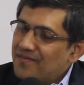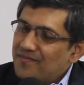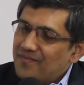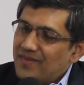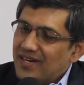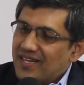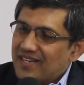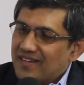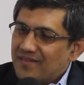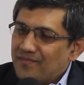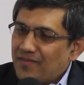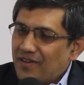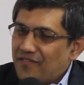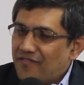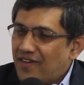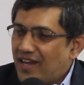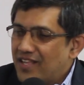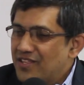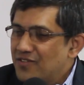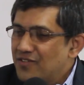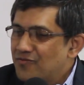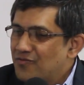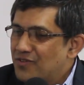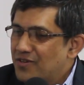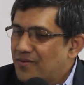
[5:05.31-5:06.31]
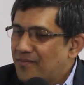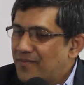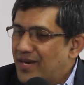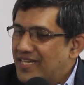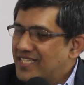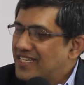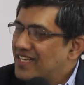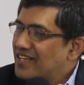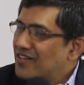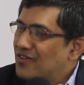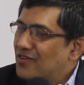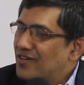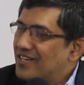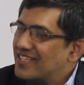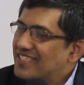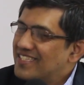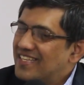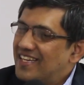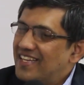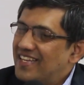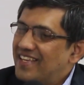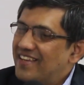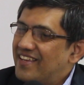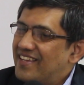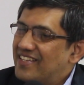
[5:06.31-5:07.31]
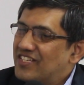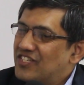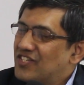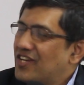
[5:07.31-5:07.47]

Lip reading: But my father would meticulously